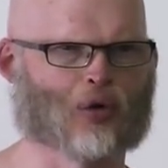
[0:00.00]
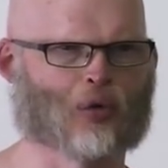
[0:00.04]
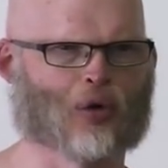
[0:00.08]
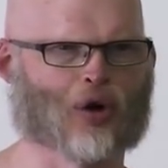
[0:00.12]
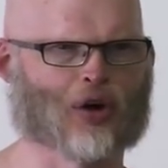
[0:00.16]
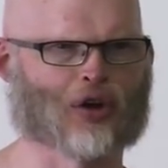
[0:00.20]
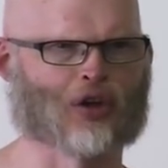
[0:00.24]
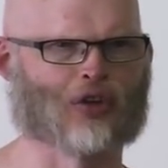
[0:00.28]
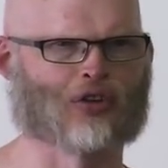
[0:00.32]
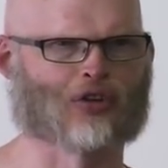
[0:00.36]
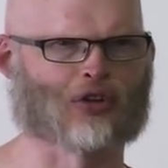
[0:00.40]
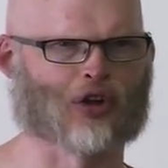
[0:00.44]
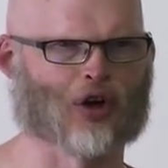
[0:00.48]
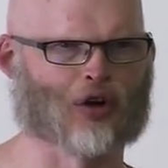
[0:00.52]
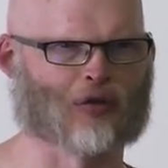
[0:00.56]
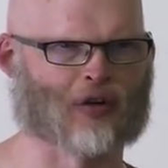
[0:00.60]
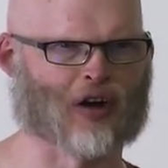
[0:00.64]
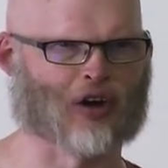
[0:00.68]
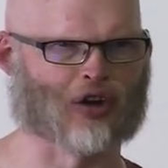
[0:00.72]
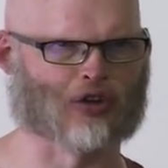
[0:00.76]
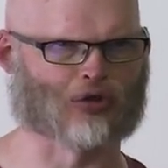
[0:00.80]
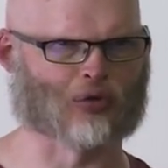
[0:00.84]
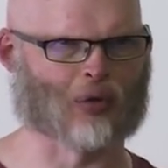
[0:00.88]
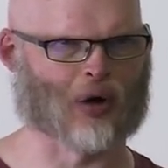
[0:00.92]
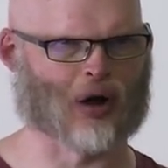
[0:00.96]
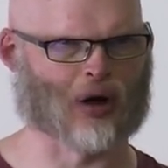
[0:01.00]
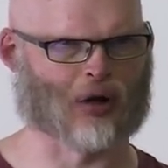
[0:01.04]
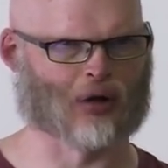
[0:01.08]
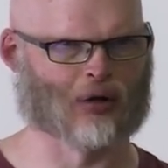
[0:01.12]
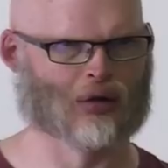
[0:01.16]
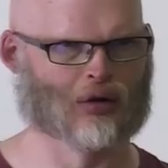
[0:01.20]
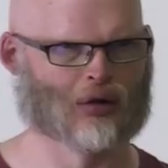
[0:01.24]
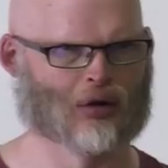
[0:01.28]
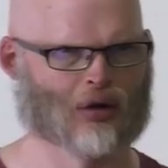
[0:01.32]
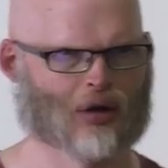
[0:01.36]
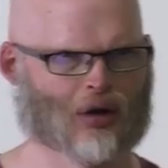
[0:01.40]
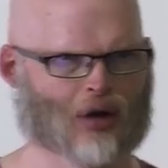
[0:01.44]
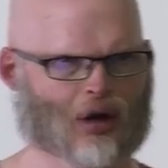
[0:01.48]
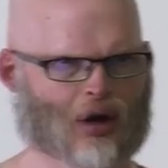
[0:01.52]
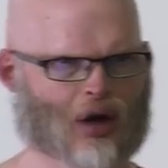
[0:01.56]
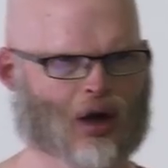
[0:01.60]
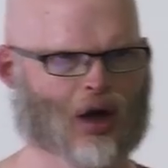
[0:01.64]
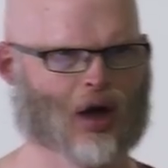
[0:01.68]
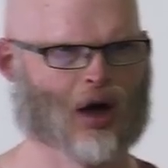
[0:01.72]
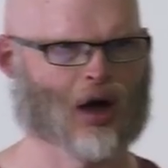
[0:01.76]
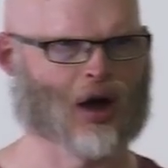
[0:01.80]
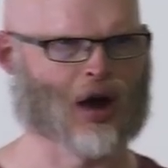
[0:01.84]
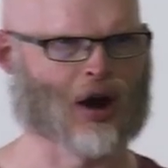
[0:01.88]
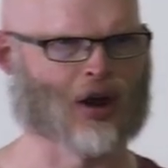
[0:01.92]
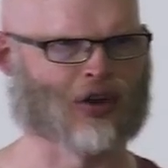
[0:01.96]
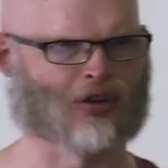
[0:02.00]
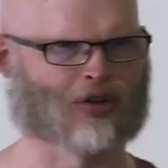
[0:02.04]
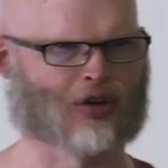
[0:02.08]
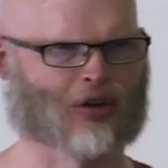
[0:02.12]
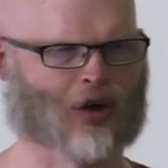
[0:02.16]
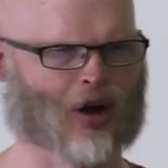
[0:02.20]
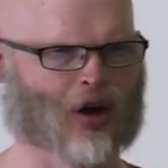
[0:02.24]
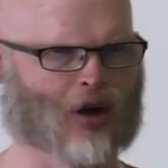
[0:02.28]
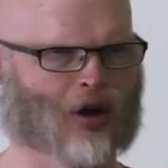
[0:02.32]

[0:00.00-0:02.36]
a word in Slovak as well. And it's